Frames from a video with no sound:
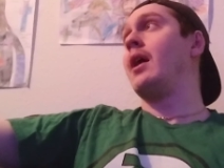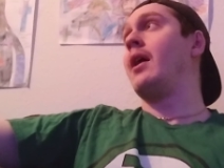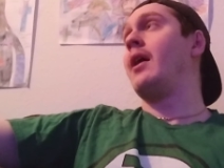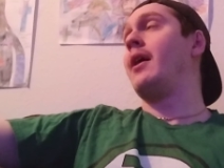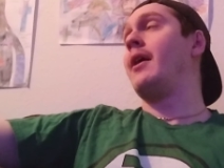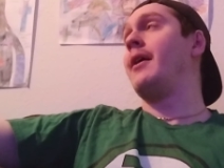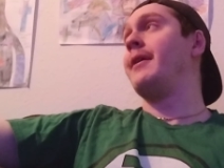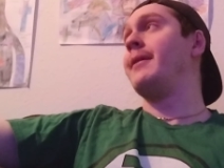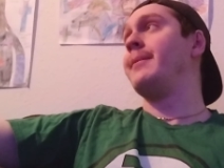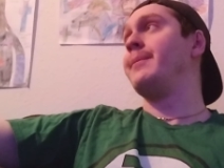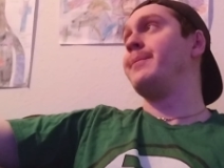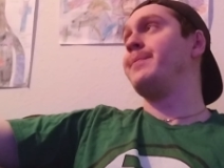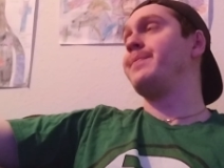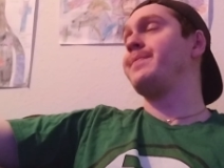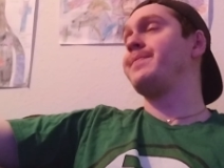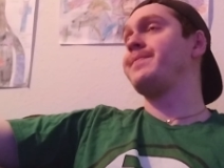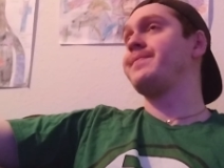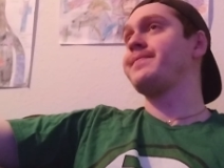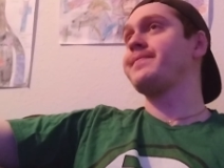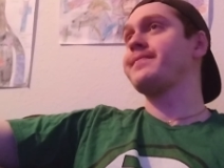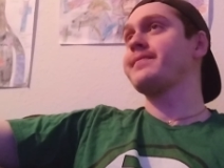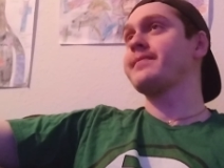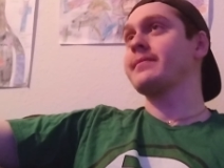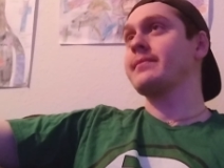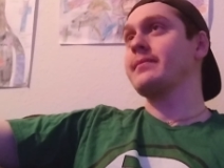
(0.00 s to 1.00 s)
Um,
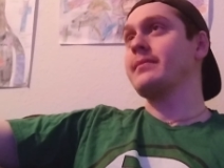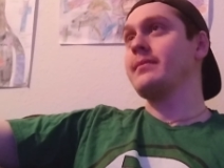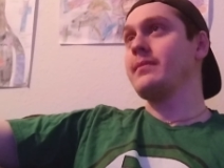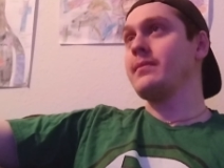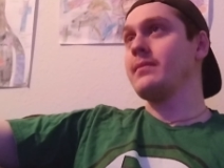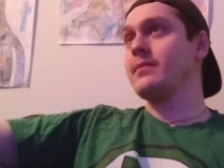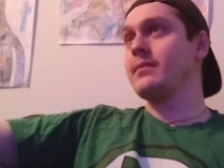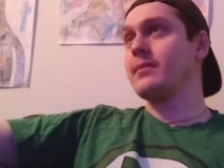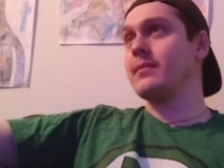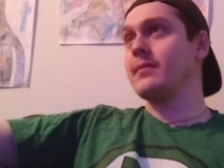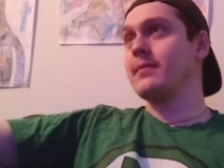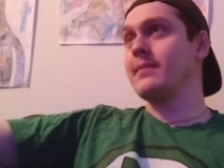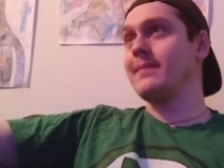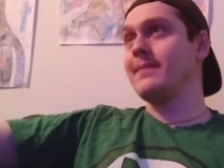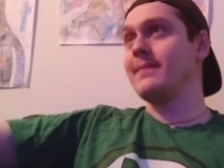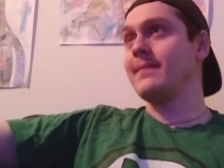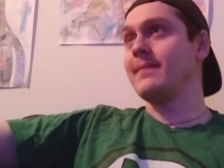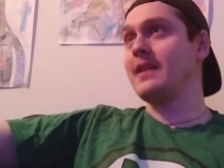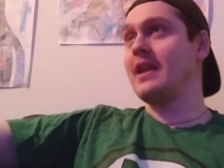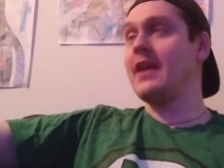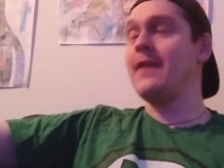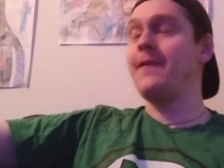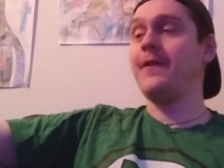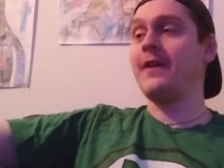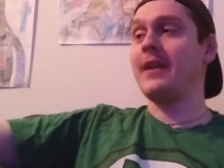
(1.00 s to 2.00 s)

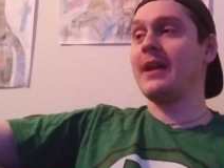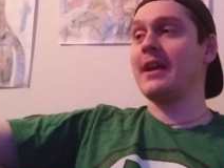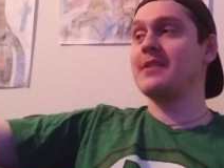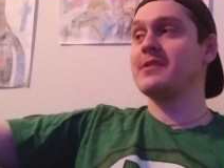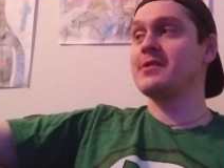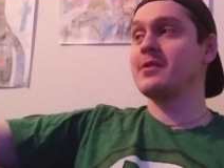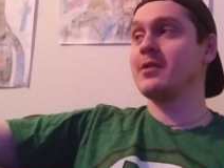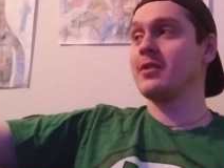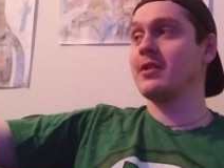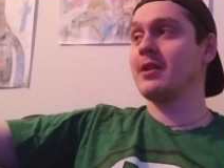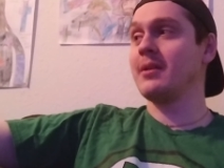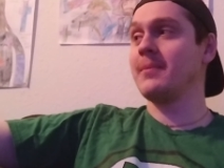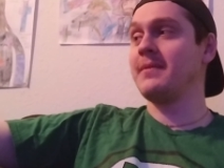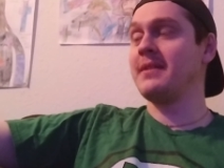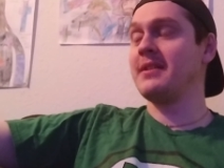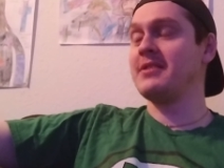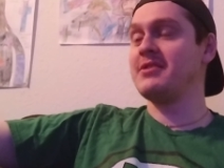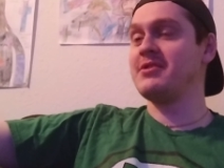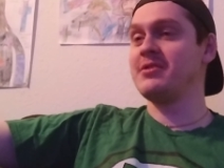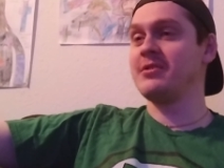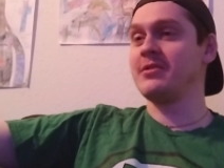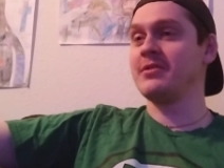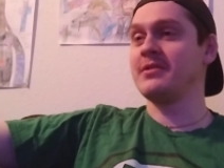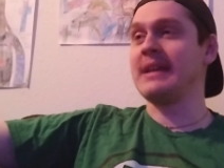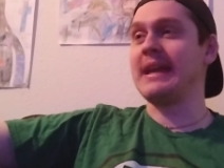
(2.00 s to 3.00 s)
if you guys look up
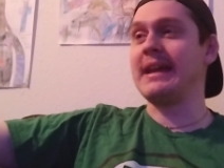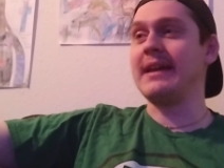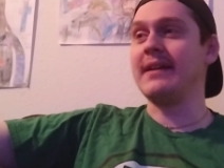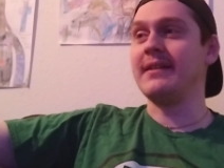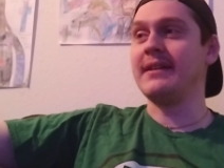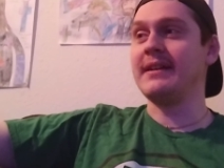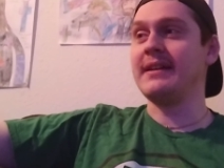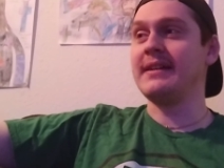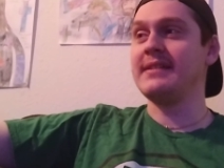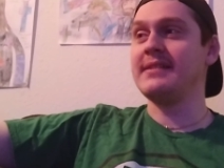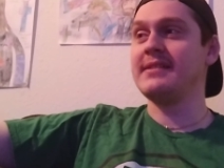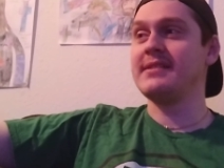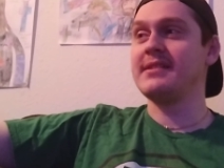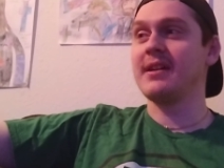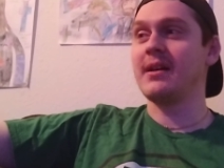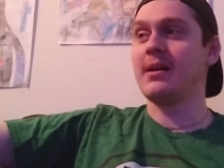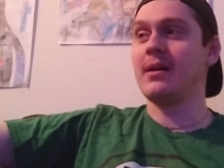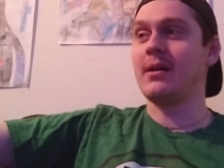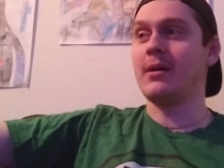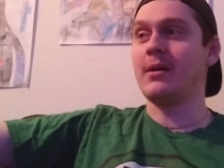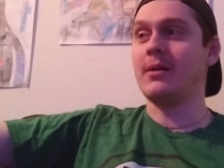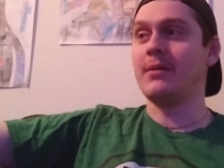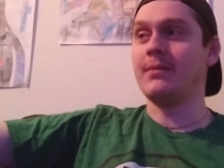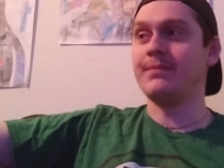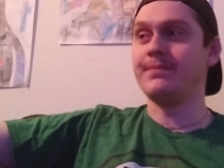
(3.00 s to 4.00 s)
digital dailies,
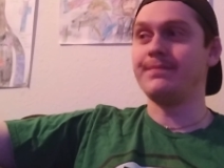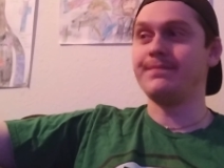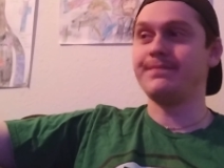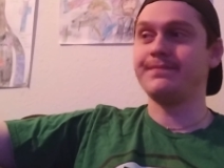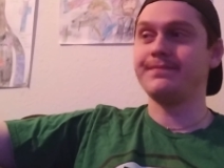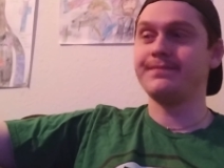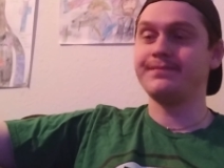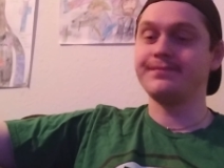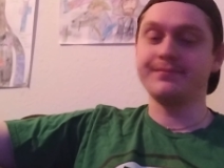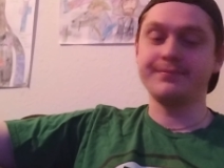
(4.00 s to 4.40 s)
um,